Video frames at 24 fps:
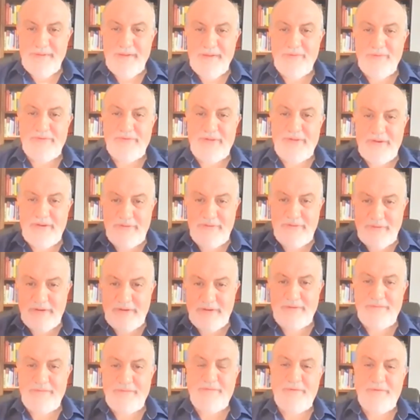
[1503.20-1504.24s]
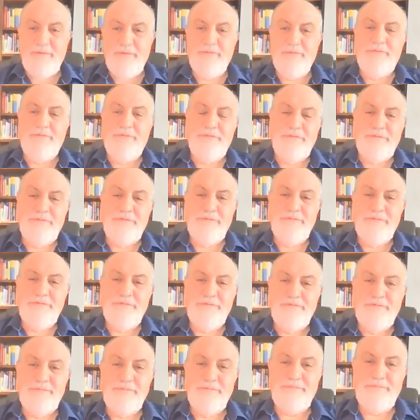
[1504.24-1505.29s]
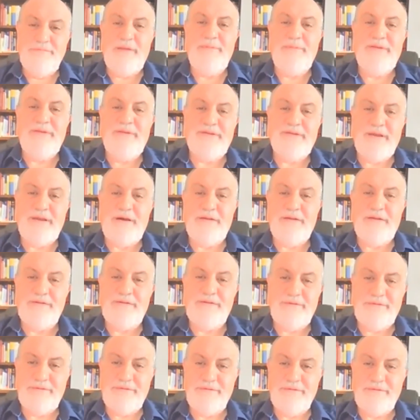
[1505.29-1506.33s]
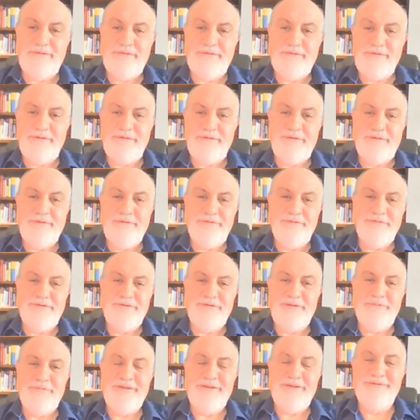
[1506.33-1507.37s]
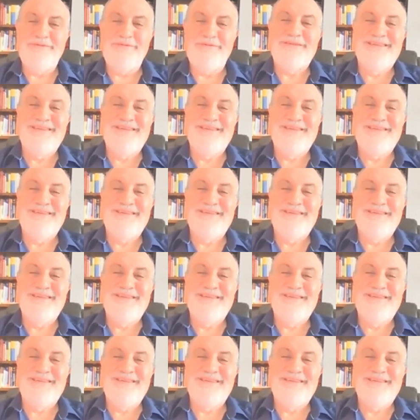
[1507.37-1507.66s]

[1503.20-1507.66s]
It was unexpected for you. Maybe Scott, uh, you know, knew something.